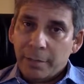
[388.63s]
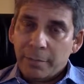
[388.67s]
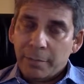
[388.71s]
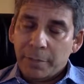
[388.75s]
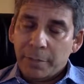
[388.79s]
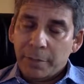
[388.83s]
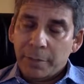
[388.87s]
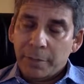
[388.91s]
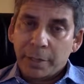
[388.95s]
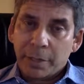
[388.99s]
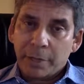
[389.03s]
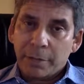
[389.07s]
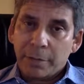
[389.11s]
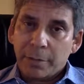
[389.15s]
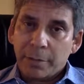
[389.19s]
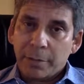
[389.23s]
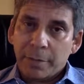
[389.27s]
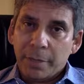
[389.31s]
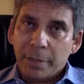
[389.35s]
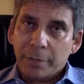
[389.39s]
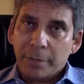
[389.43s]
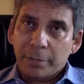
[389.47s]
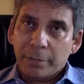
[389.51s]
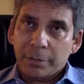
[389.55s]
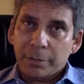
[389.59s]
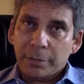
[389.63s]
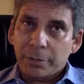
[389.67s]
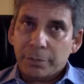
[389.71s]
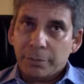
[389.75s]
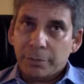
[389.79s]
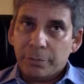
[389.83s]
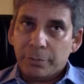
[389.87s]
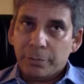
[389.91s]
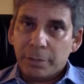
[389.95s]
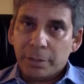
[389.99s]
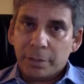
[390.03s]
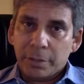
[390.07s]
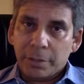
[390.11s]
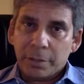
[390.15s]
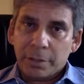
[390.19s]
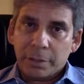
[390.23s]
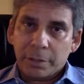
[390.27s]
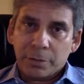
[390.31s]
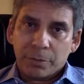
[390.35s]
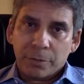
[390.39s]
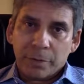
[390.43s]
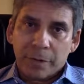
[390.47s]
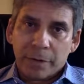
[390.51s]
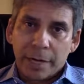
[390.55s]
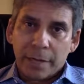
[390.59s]
they're not going to be able to
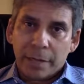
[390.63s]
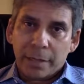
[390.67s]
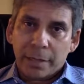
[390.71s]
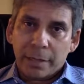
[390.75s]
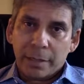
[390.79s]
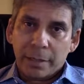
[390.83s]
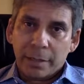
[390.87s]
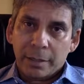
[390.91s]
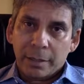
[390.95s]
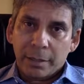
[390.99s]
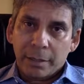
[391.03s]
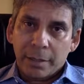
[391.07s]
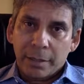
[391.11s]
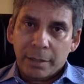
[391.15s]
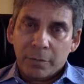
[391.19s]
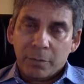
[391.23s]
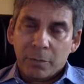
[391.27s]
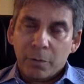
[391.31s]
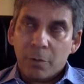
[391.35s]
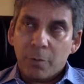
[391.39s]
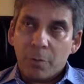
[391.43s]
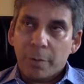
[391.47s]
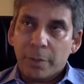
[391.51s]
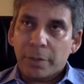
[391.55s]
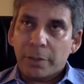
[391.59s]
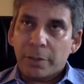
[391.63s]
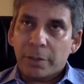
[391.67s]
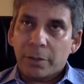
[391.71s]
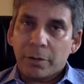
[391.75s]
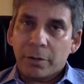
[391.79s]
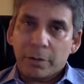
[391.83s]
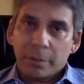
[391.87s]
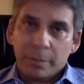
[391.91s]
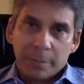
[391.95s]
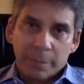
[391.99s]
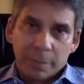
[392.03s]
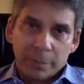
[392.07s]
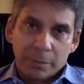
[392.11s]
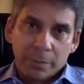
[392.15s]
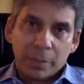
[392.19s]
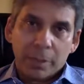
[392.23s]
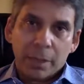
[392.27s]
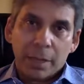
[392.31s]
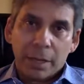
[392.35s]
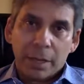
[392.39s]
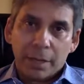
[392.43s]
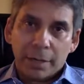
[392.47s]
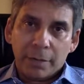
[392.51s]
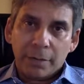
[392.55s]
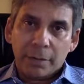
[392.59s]
track enrollment. They're going to be
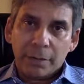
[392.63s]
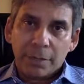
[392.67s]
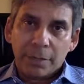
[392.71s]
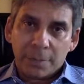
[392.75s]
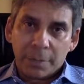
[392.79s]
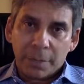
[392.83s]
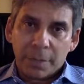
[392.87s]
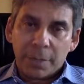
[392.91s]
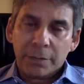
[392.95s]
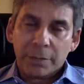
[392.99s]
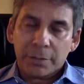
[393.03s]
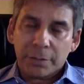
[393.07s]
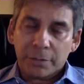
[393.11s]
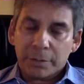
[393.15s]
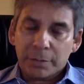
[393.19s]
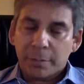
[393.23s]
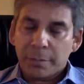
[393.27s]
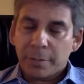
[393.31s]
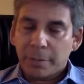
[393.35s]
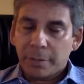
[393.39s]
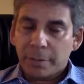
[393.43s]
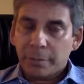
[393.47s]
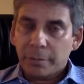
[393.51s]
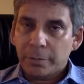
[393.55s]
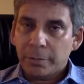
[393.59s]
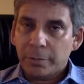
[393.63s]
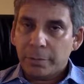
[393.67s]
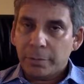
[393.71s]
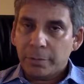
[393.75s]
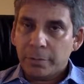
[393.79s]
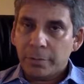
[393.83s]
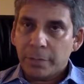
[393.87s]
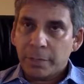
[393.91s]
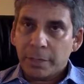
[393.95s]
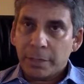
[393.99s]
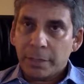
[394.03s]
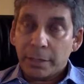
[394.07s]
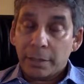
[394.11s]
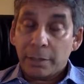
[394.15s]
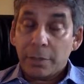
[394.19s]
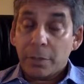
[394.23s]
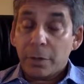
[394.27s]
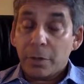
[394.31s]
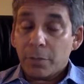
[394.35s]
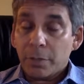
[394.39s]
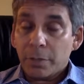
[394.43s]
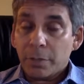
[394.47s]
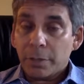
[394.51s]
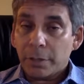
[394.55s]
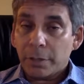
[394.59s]
relying on the sponsor to be able to do that,
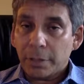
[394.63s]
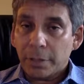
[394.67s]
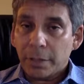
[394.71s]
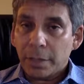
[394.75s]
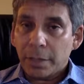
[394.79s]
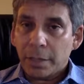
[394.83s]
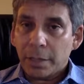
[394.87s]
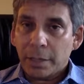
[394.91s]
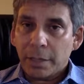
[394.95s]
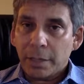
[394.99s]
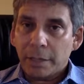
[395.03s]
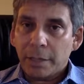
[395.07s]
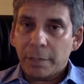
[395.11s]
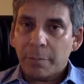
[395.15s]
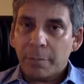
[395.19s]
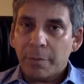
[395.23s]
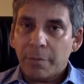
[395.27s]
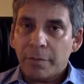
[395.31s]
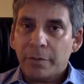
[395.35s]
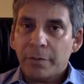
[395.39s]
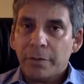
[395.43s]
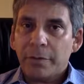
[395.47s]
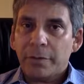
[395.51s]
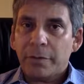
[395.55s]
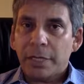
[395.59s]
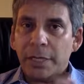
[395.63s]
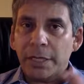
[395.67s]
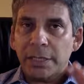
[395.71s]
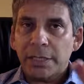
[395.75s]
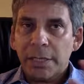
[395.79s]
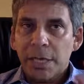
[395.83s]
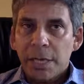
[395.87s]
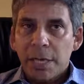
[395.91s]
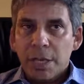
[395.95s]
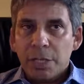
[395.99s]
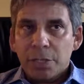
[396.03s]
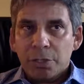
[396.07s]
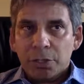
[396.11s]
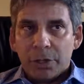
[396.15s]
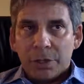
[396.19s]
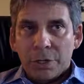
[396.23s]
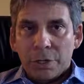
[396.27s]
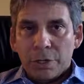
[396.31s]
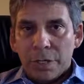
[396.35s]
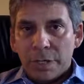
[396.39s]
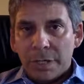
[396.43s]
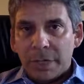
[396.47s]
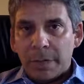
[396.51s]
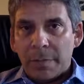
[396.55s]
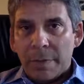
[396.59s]
along with a number of other things. So
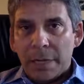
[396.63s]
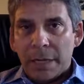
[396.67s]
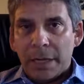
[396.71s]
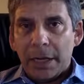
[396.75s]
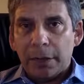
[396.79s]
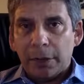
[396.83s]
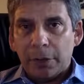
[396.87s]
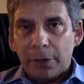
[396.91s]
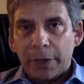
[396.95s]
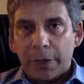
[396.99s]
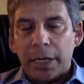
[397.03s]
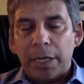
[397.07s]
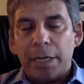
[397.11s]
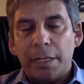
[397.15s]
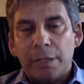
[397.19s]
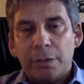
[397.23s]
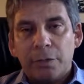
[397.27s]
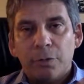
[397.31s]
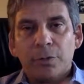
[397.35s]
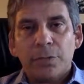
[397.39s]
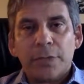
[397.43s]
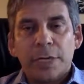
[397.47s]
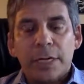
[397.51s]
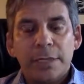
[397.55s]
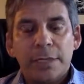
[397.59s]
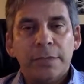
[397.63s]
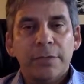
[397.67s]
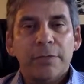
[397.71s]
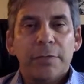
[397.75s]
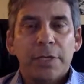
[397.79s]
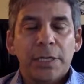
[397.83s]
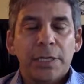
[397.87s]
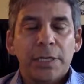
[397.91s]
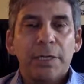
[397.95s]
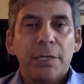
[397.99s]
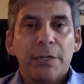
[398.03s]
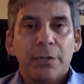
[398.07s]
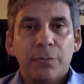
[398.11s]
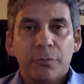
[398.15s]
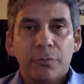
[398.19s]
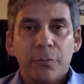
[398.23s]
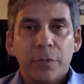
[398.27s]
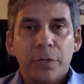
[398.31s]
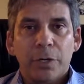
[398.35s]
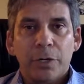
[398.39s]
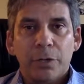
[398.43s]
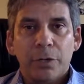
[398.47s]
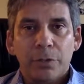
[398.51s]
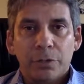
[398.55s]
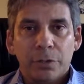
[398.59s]
you need to be looking at those kinds of details
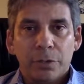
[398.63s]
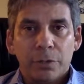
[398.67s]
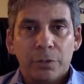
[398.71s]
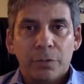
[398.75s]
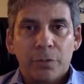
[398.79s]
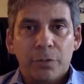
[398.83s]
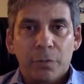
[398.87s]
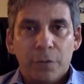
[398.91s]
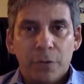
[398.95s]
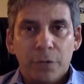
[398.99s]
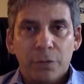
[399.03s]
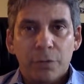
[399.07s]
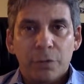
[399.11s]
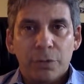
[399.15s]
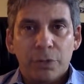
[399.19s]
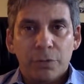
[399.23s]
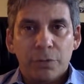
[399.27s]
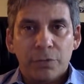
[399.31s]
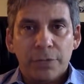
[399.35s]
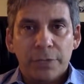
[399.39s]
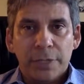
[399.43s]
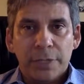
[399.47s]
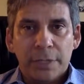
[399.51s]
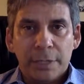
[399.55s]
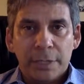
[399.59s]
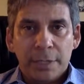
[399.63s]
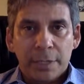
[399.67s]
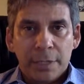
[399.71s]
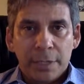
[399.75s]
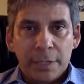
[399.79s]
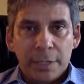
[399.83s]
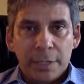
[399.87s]
when you're choosing